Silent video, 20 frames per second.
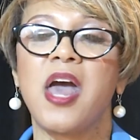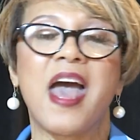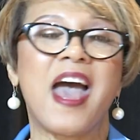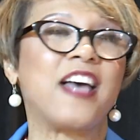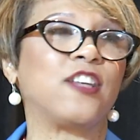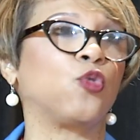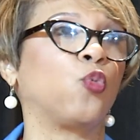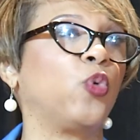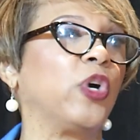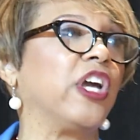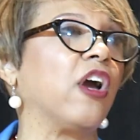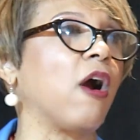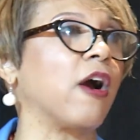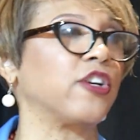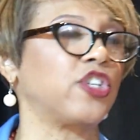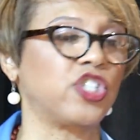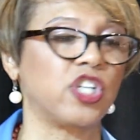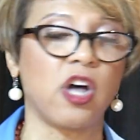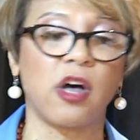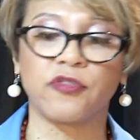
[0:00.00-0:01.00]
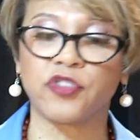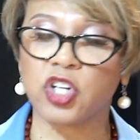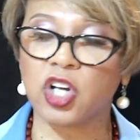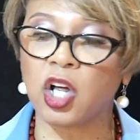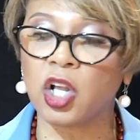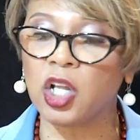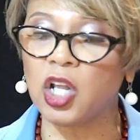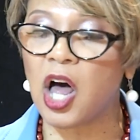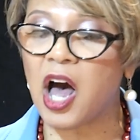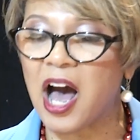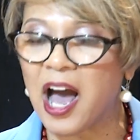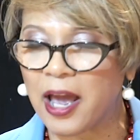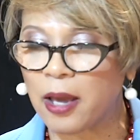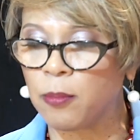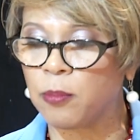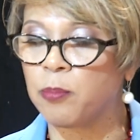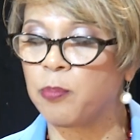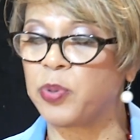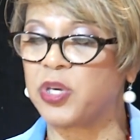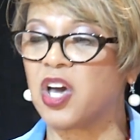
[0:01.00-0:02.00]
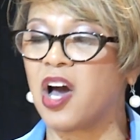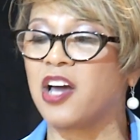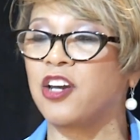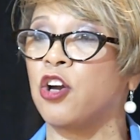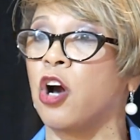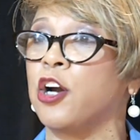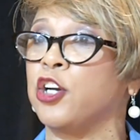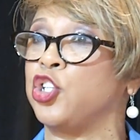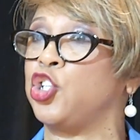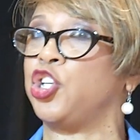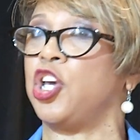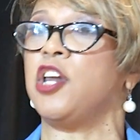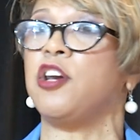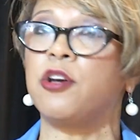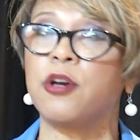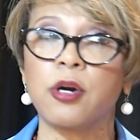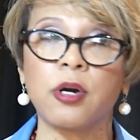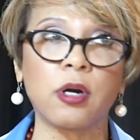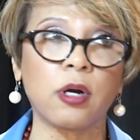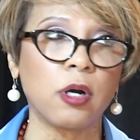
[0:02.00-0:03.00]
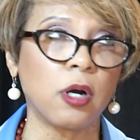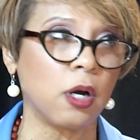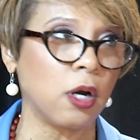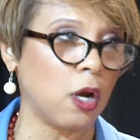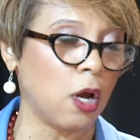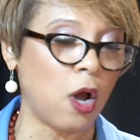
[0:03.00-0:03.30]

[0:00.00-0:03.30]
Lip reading: as we ourselves climb beyond our gender,